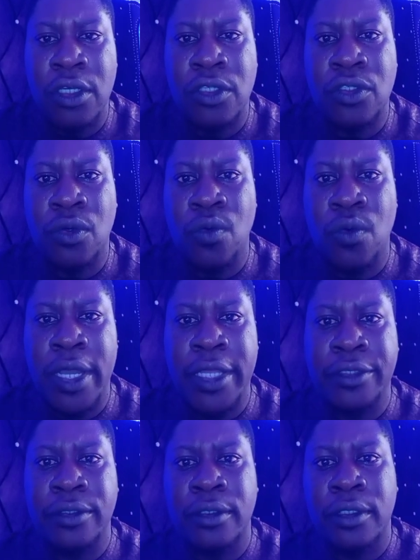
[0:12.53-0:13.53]
So
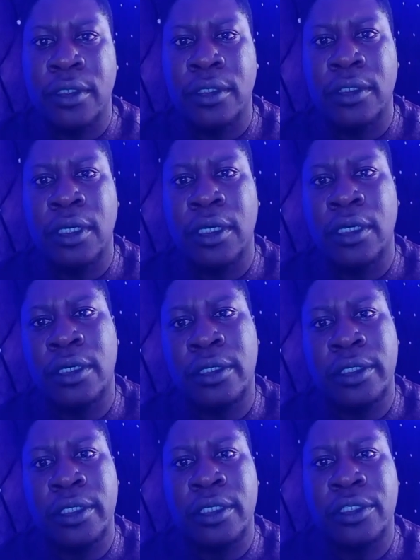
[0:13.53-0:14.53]
when
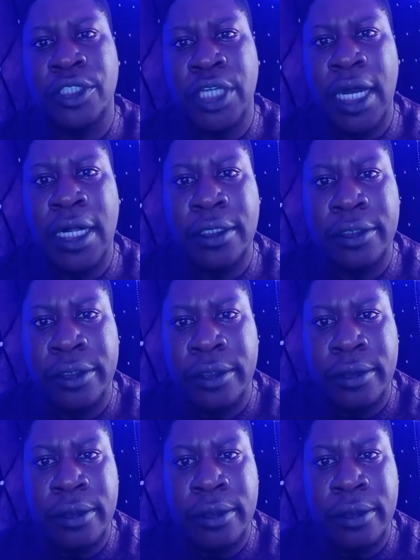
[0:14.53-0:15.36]
a child